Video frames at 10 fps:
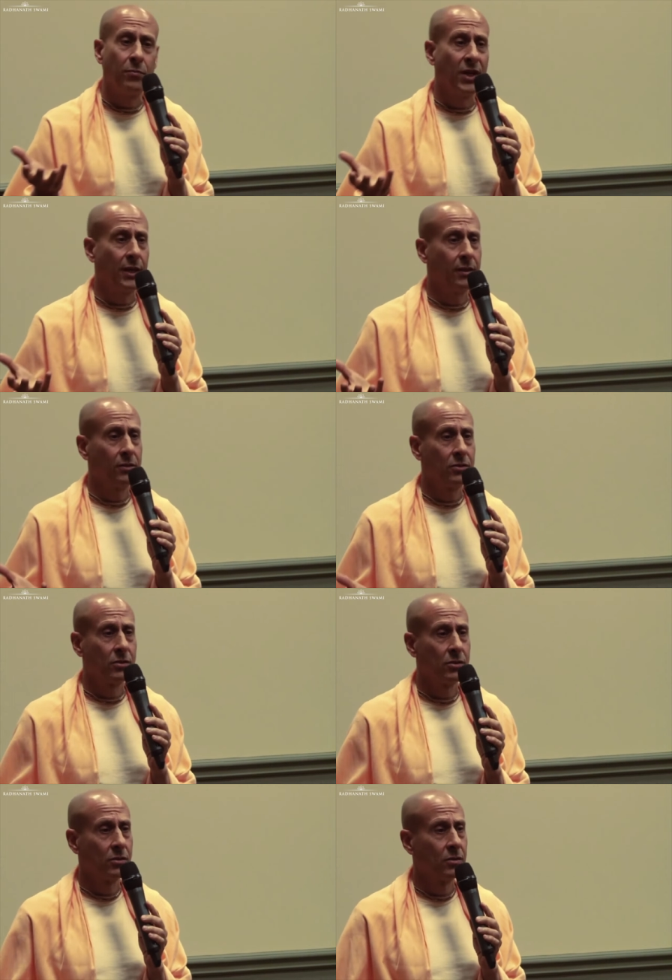
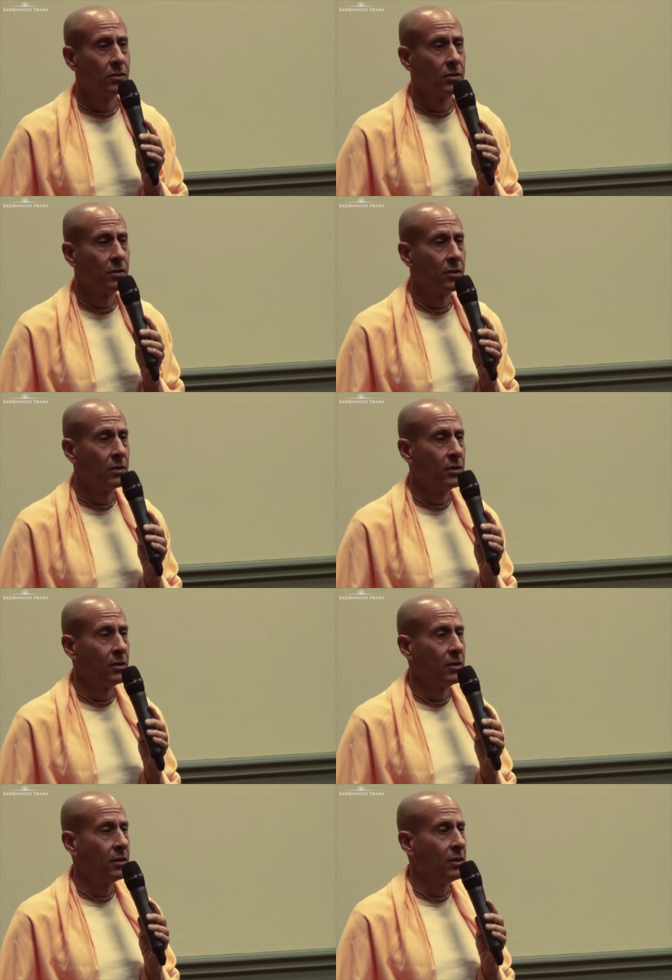beings,
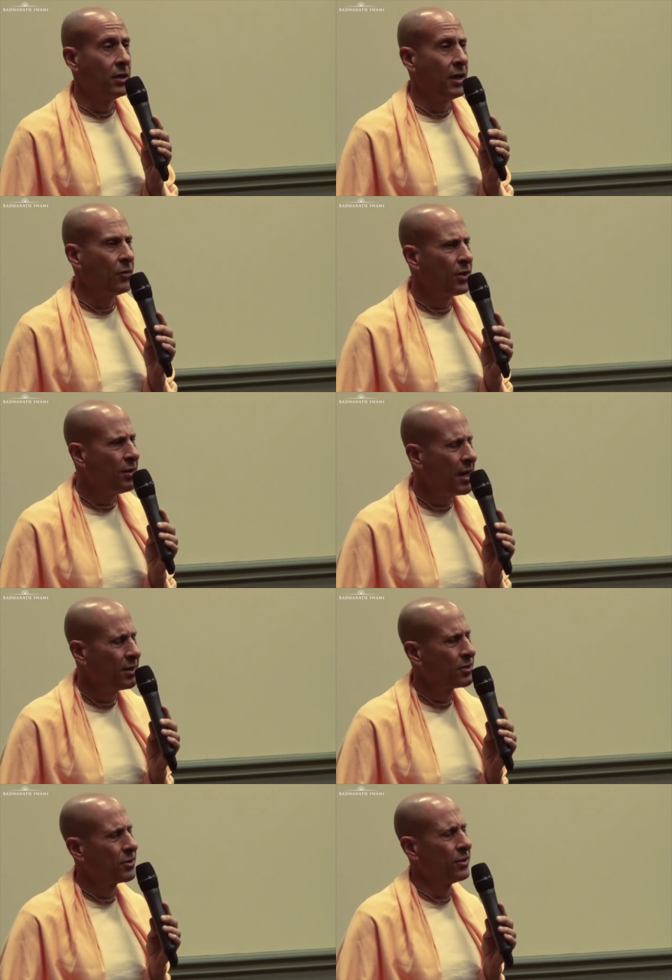and with
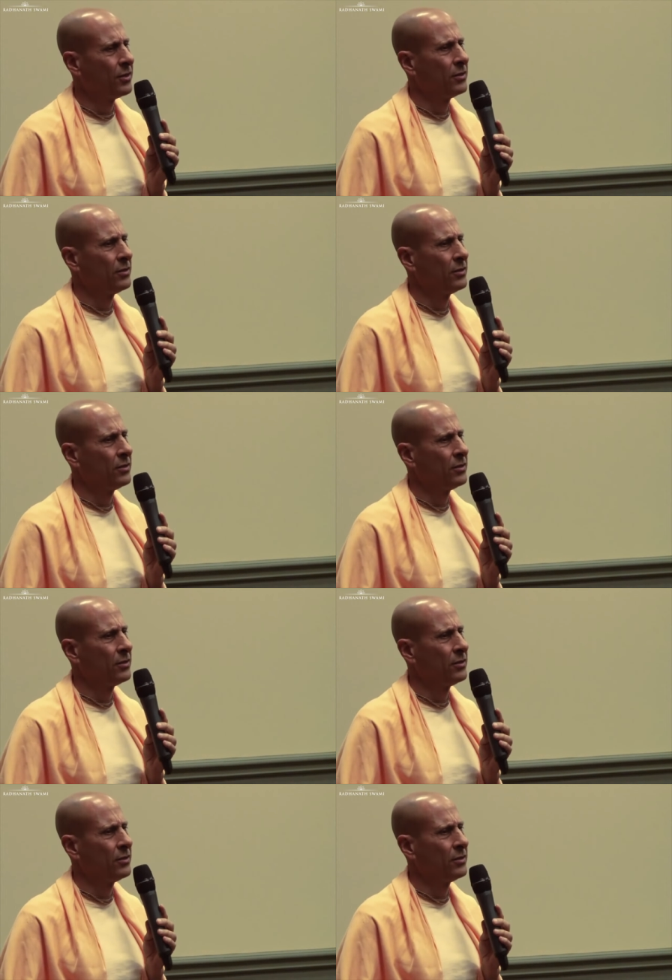nature.